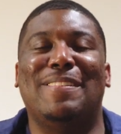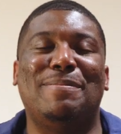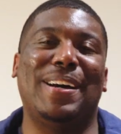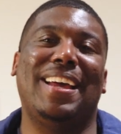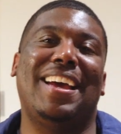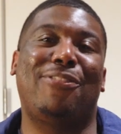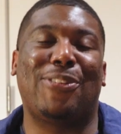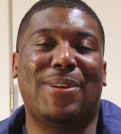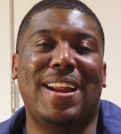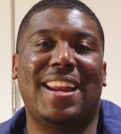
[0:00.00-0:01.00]
But
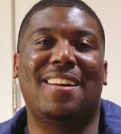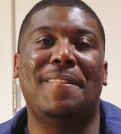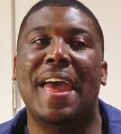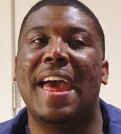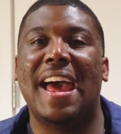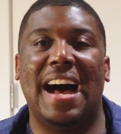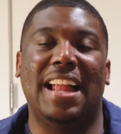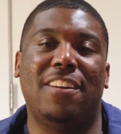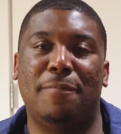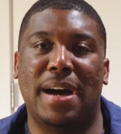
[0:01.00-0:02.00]
for right now, I
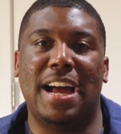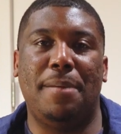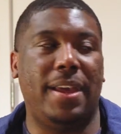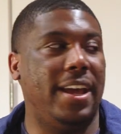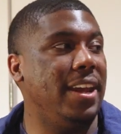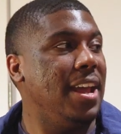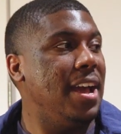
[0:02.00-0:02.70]
love my iPad.